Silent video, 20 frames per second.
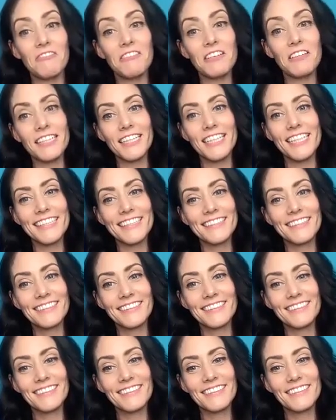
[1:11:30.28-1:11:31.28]
Definitely.
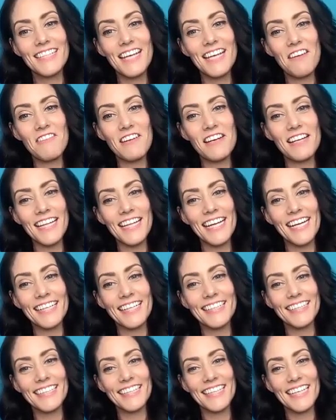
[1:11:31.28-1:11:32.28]
Must be. Definitely.
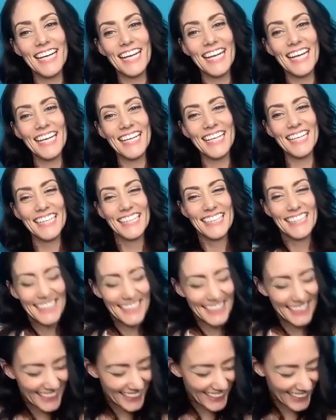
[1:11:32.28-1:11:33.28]
Must
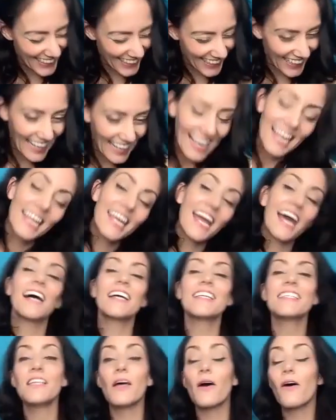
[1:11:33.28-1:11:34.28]
be.
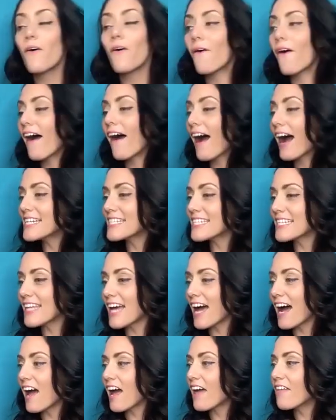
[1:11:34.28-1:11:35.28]
Yeah, so I did
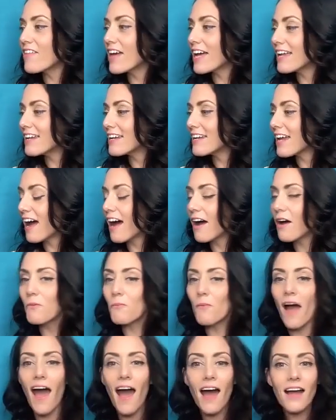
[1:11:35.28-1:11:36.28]
that. And then
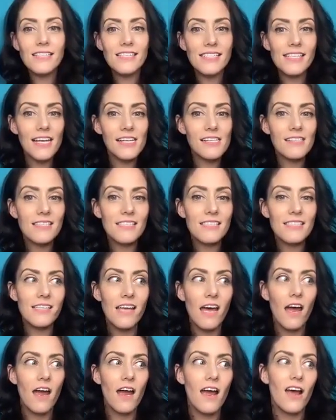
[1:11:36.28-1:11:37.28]
um, accents,
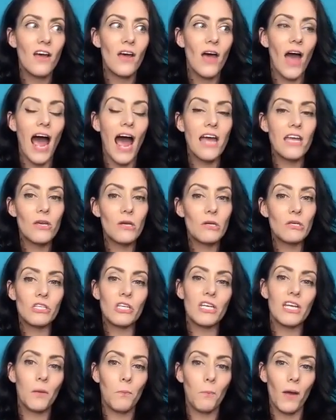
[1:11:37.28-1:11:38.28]
I
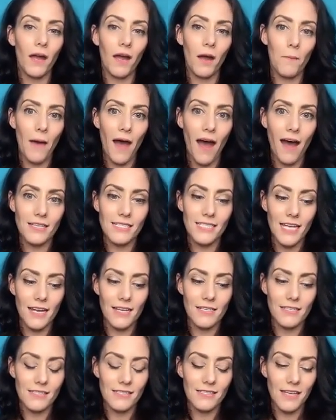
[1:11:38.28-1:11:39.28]
usually can pick up
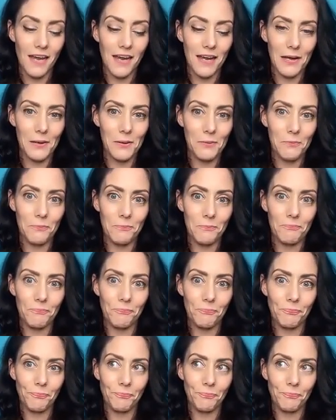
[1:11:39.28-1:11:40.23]
accents um,